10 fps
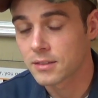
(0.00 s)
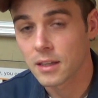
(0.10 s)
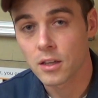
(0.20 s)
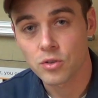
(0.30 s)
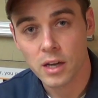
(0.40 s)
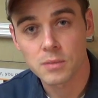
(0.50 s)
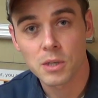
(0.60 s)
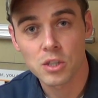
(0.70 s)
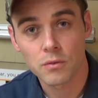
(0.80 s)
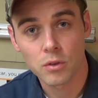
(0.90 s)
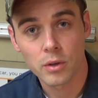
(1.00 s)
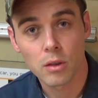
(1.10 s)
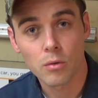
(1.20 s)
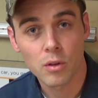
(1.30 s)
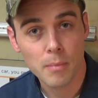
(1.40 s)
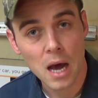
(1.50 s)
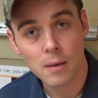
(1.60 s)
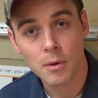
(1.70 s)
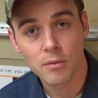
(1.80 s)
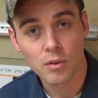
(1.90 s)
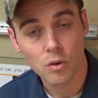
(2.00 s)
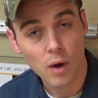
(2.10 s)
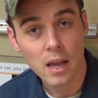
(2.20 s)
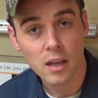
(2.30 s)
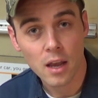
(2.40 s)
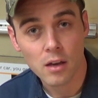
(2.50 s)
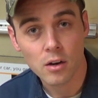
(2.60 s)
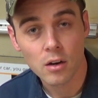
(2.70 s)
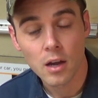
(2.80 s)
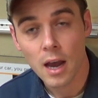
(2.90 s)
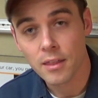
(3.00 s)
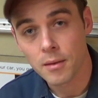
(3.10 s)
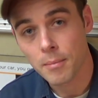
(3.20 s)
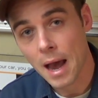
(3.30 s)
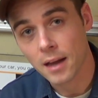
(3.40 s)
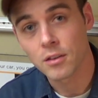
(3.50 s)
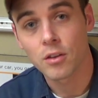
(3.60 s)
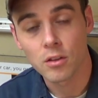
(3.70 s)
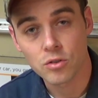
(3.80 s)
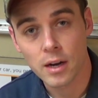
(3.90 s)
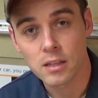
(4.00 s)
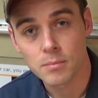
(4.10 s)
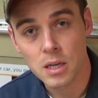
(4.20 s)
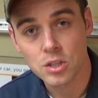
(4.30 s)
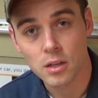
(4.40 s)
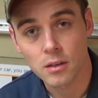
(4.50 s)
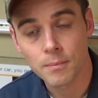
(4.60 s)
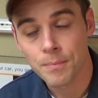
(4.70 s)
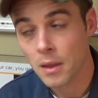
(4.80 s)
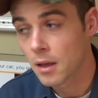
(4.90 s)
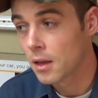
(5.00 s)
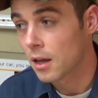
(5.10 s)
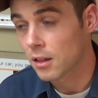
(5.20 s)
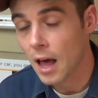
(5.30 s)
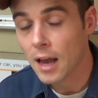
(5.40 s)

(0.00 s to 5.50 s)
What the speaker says: send the transmission fluid through the bottom of your radiator and then back into the transmission. A